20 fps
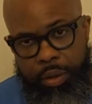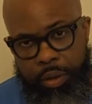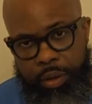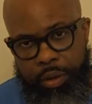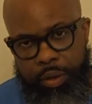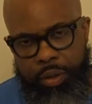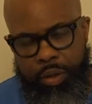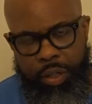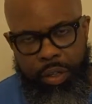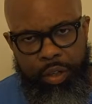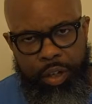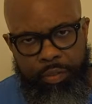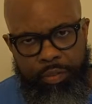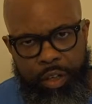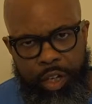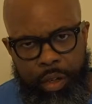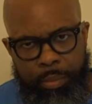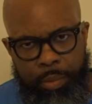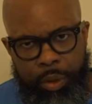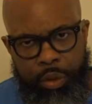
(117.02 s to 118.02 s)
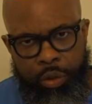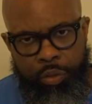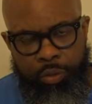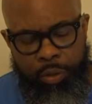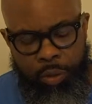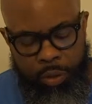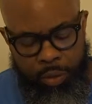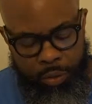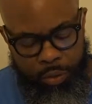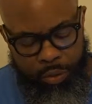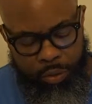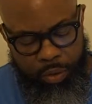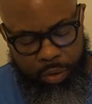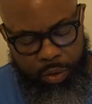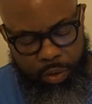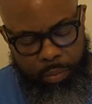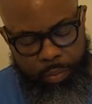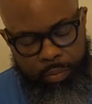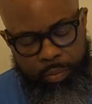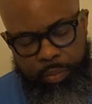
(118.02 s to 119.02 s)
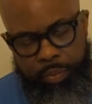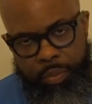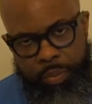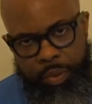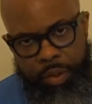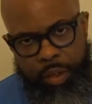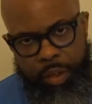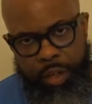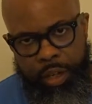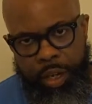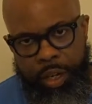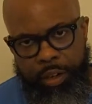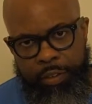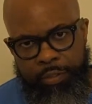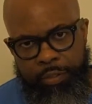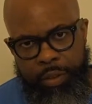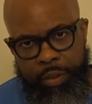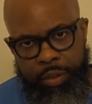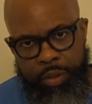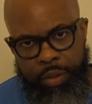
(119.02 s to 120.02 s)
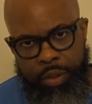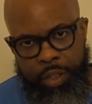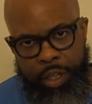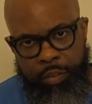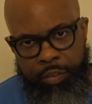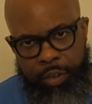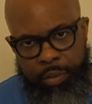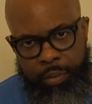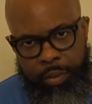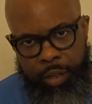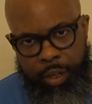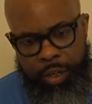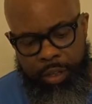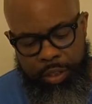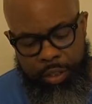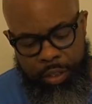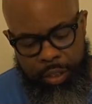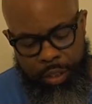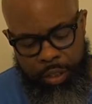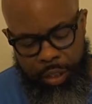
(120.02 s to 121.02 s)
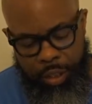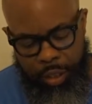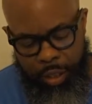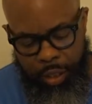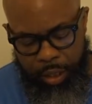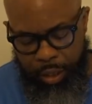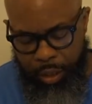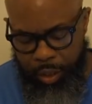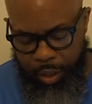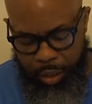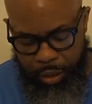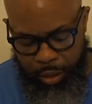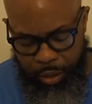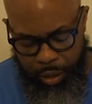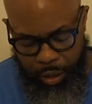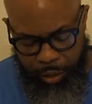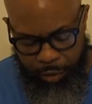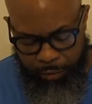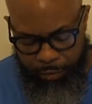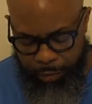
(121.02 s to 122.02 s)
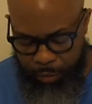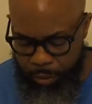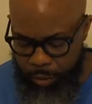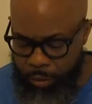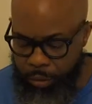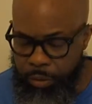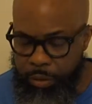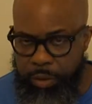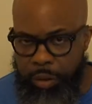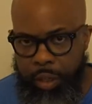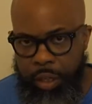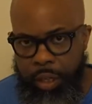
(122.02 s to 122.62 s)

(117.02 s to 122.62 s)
So here I've got both phones, the iPhone 7 Plus and the iPhone